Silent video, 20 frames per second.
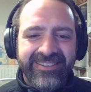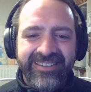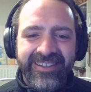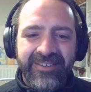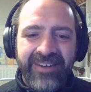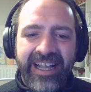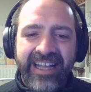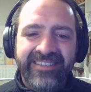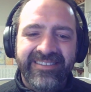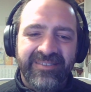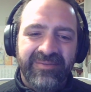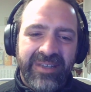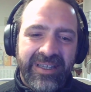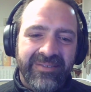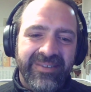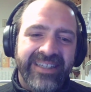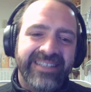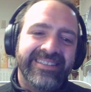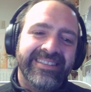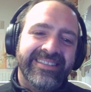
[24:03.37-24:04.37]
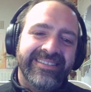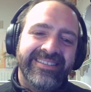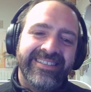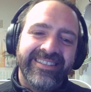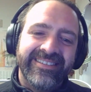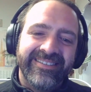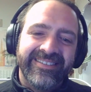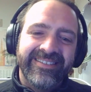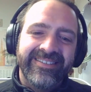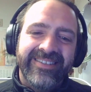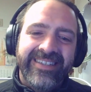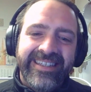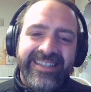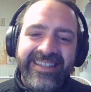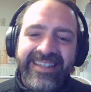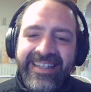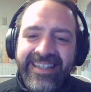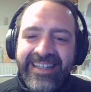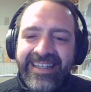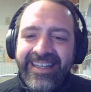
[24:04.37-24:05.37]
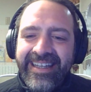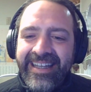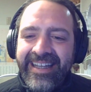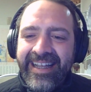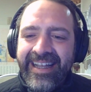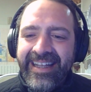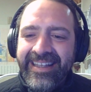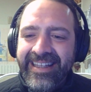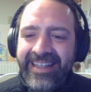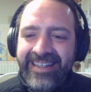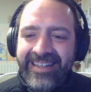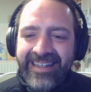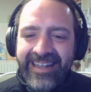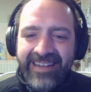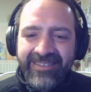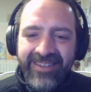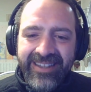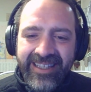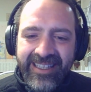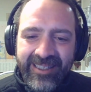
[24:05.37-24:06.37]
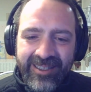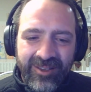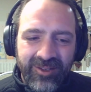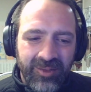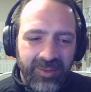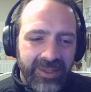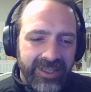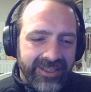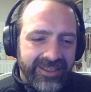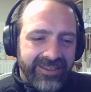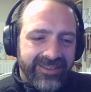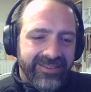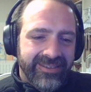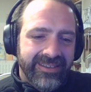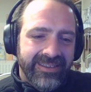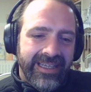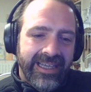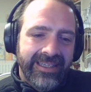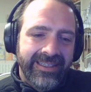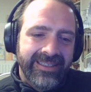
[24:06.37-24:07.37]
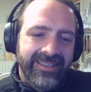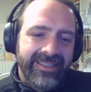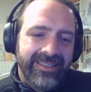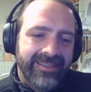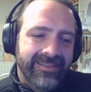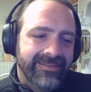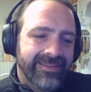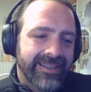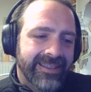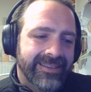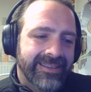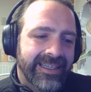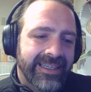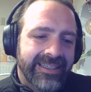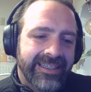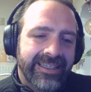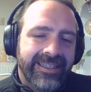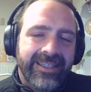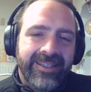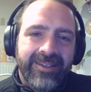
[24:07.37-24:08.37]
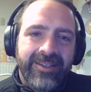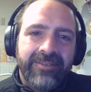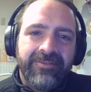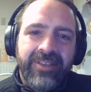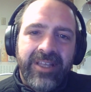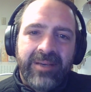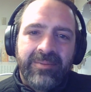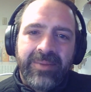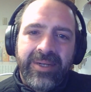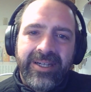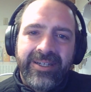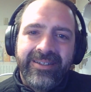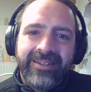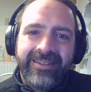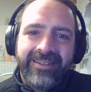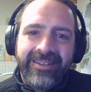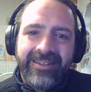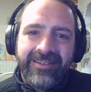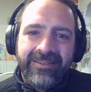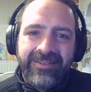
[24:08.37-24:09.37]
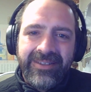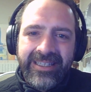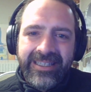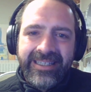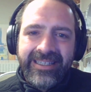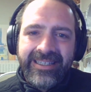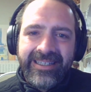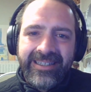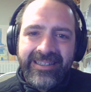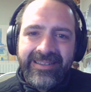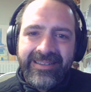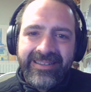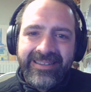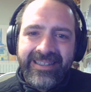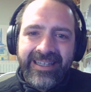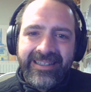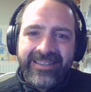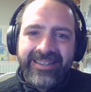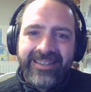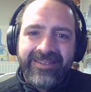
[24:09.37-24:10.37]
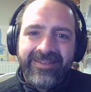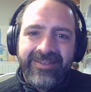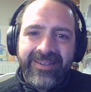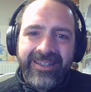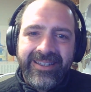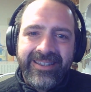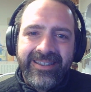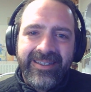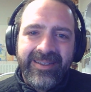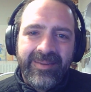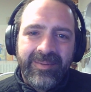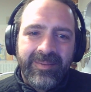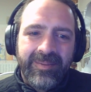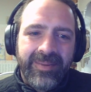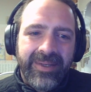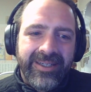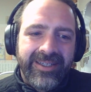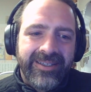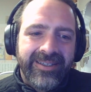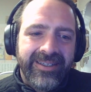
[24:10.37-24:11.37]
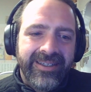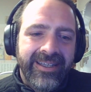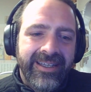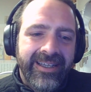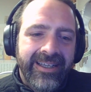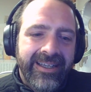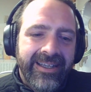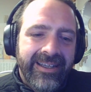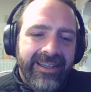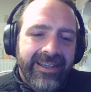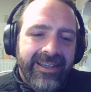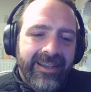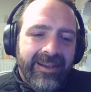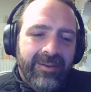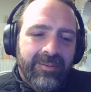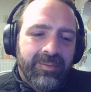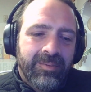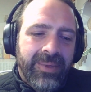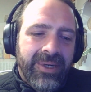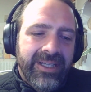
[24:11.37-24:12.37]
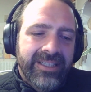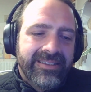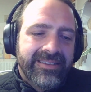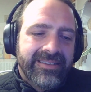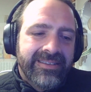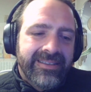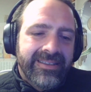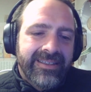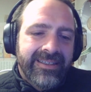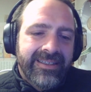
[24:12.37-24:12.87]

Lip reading: Don't ask me about this. Just do it, and then everything just works. I kind of love that part of the .NET Run part. But